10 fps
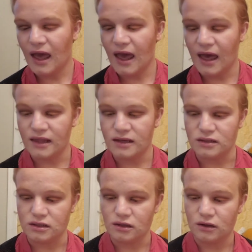
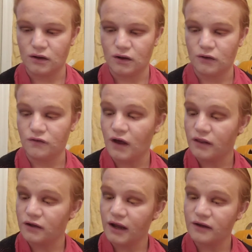And her
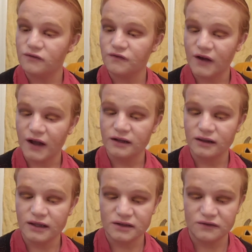father had
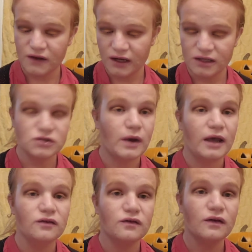finally defied his
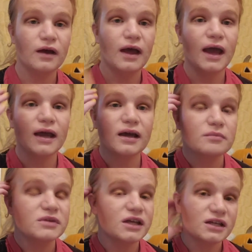wife and
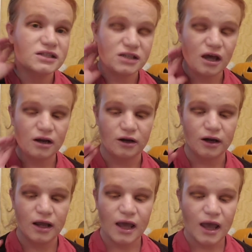come to get his daughter.
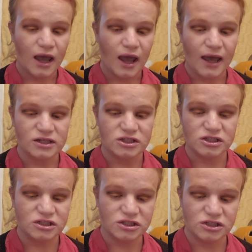And
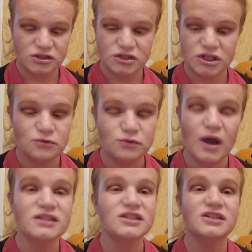she
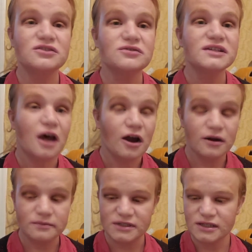runs into his
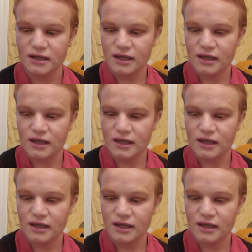arms.